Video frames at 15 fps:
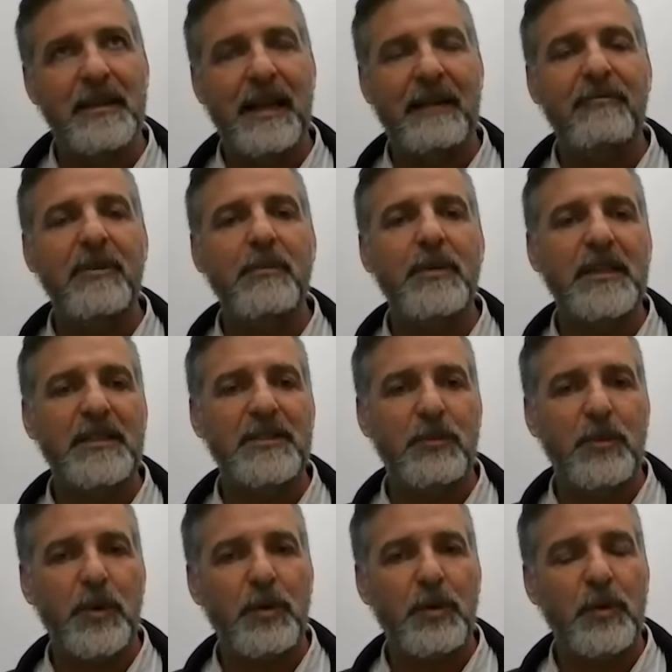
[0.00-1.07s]
everybody's
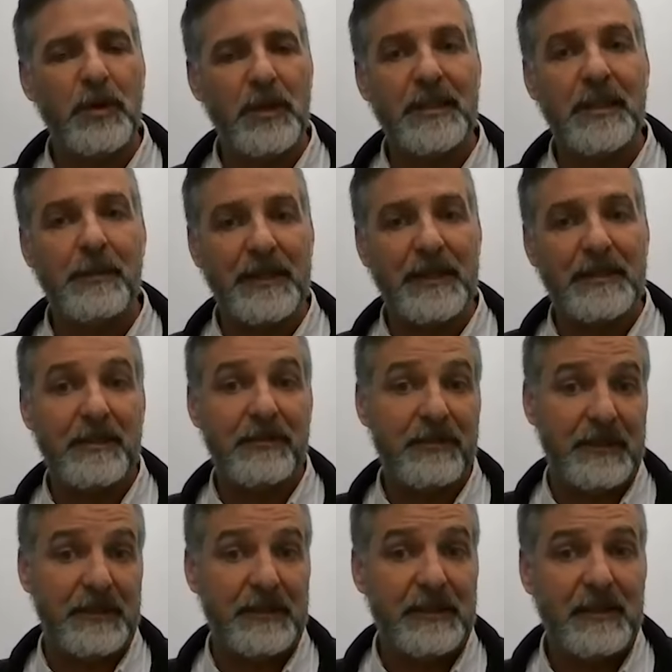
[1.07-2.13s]
role will look a bit
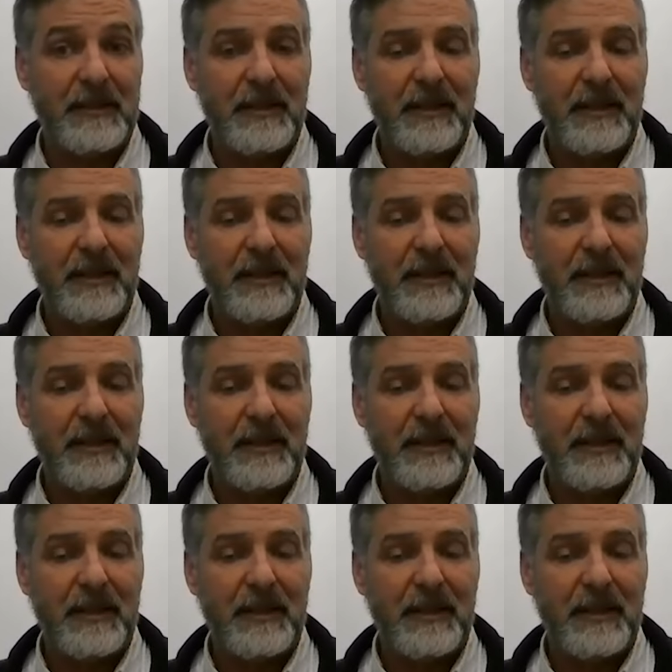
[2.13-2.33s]
different